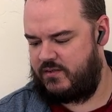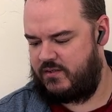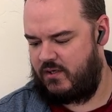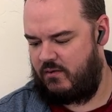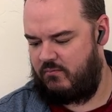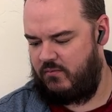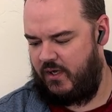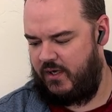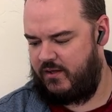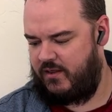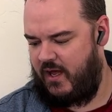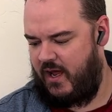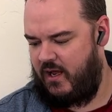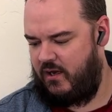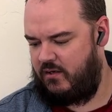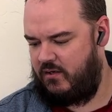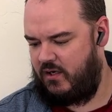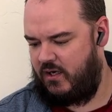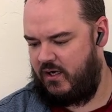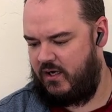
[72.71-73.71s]
something like
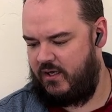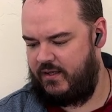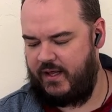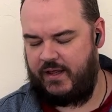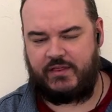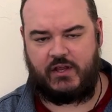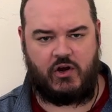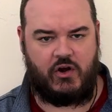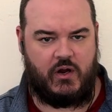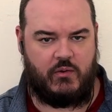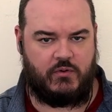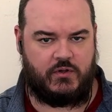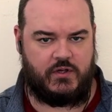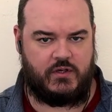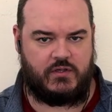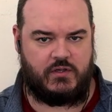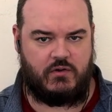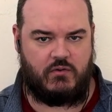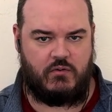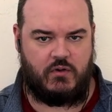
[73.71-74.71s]
that, that they were able to
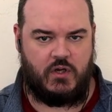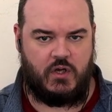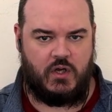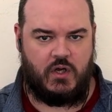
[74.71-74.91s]
do.